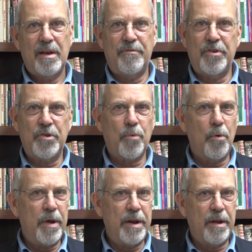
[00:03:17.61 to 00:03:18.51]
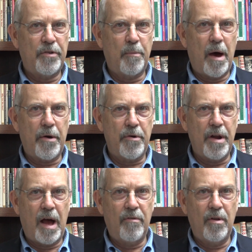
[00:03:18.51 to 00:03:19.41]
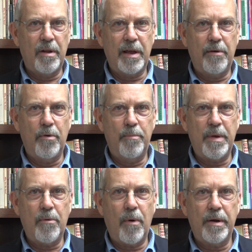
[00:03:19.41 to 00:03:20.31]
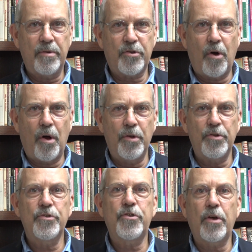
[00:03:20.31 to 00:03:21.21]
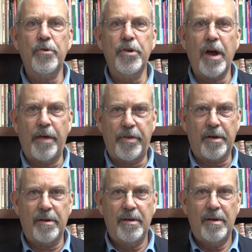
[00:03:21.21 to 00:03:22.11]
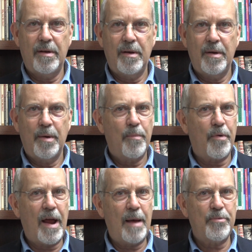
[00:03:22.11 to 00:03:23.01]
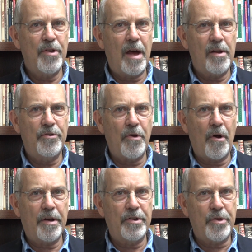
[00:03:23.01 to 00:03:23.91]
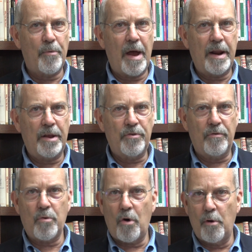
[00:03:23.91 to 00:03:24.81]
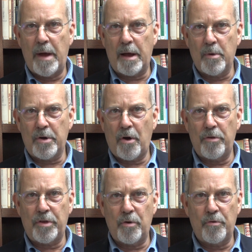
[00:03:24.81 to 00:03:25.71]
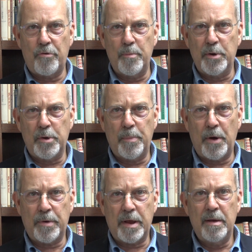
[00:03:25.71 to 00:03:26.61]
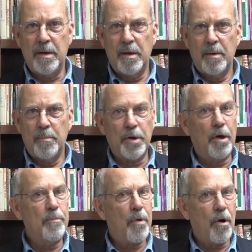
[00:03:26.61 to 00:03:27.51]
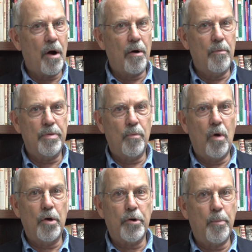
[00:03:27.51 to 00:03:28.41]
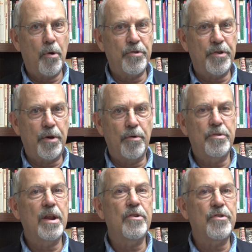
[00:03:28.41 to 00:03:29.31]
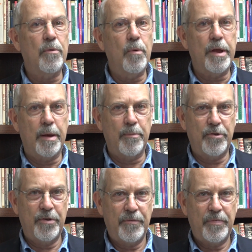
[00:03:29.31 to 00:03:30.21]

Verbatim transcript: If this were written as a modern novel, it would be what's called Southern Gothic. Perhaps not as dark as the writings of Cormac McCarthy or Truman Capote, but on par with Walker Percy or Tennessee Williams.